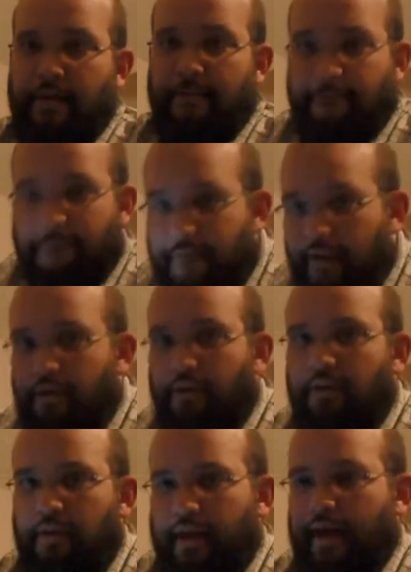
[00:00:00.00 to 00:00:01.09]

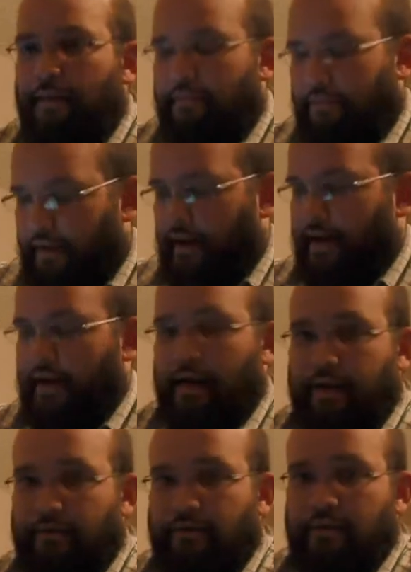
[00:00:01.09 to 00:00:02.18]
Feel like I'm playing on a
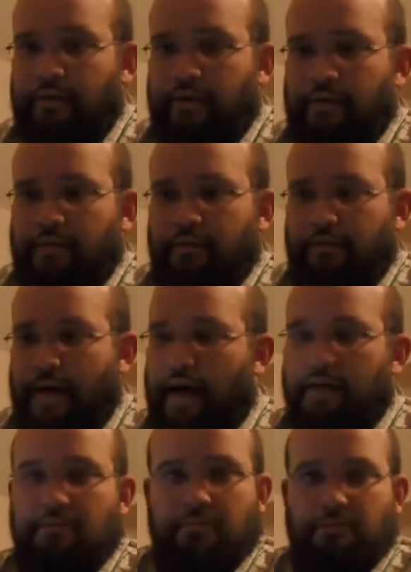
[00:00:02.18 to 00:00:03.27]
console,
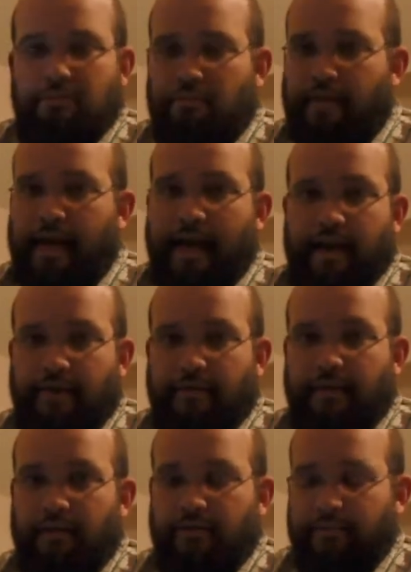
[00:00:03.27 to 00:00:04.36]
not a handheld
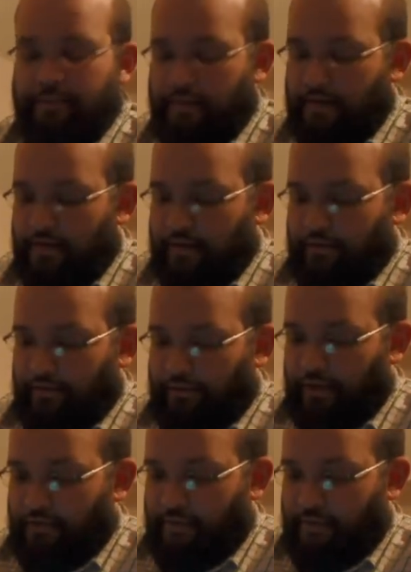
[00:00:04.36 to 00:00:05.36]
device. So